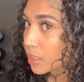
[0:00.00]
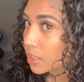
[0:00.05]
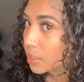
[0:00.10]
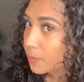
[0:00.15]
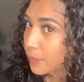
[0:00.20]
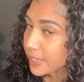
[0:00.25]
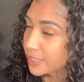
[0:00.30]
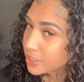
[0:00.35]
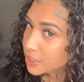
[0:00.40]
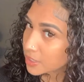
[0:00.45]
you
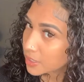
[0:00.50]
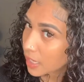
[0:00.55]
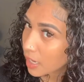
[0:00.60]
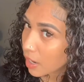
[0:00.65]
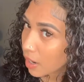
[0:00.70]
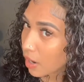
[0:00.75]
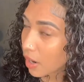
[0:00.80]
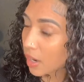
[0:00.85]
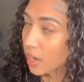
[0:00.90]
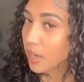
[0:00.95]
make sure that
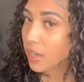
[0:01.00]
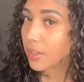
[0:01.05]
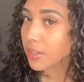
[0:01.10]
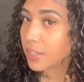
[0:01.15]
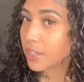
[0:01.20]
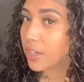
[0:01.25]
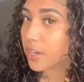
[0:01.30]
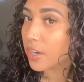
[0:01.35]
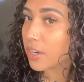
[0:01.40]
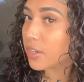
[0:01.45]
all the
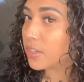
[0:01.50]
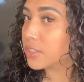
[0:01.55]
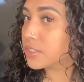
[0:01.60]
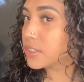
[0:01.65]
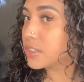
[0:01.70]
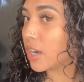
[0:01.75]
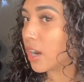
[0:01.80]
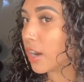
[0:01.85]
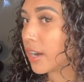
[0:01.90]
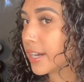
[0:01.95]
curls
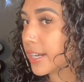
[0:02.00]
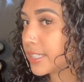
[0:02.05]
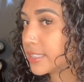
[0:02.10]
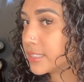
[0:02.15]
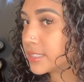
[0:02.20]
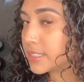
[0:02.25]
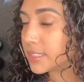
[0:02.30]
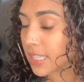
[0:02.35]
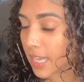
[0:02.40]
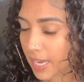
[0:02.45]
are
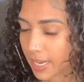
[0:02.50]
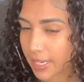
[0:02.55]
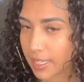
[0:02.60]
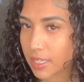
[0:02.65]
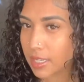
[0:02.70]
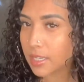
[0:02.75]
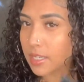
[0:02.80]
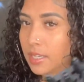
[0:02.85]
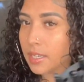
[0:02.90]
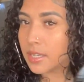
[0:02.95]
inside.
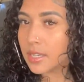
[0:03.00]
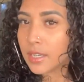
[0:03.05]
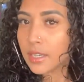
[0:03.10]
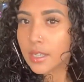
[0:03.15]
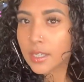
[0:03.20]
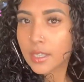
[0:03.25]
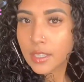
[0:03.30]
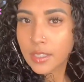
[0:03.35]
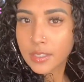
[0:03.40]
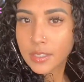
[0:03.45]

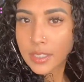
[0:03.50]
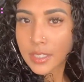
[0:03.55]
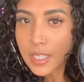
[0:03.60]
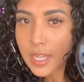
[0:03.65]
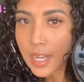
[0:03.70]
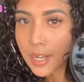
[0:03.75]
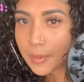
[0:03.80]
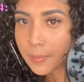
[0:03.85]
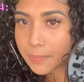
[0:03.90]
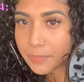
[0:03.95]
You see
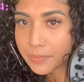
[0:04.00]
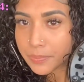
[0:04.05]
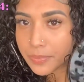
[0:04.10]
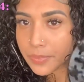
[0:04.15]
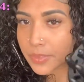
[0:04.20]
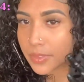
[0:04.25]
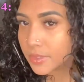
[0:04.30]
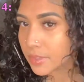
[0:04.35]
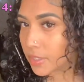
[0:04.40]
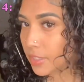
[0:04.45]
that?
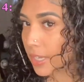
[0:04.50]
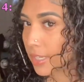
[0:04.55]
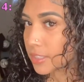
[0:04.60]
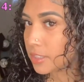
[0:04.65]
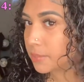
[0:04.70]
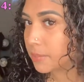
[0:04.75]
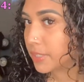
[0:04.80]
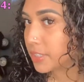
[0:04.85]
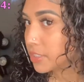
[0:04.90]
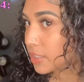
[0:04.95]
You have to
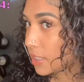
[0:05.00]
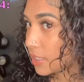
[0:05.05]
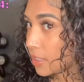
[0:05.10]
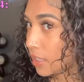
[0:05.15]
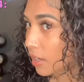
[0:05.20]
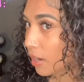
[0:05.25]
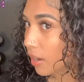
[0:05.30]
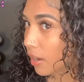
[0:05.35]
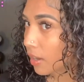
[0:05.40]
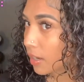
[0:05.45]
make sure that
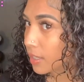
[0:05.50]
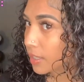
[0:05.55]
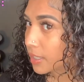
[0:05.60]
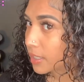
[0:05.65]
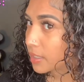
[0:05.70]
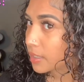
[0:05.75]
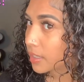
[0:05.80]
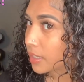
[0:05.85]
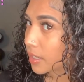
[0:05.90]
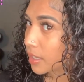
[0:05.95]
they're all
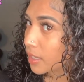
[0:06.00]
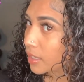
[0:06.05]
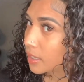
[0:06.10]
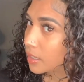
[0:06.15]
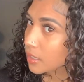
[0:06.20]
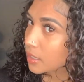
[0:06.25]
in there.